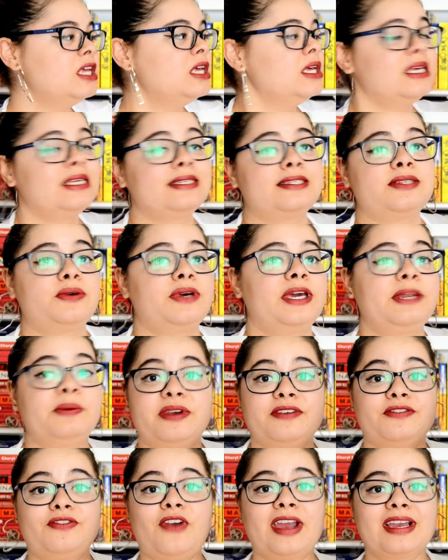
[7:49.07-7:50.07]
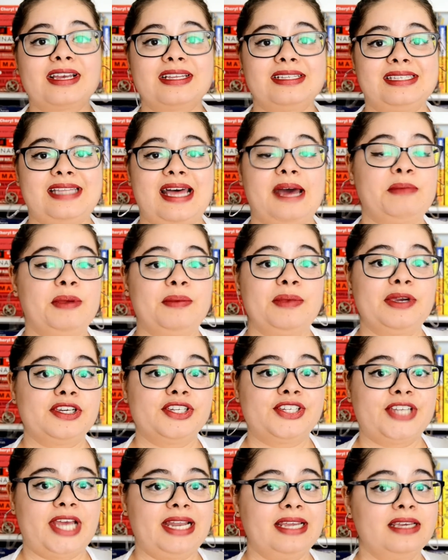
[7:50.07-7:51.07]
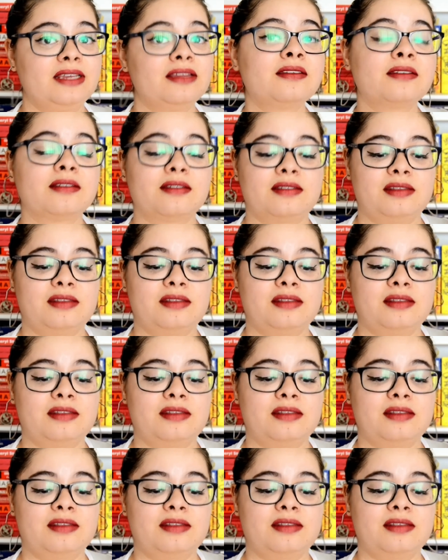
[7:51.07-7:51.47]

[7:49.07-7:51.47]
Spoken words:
So anyway, Frankenstein by Mary Shelley, the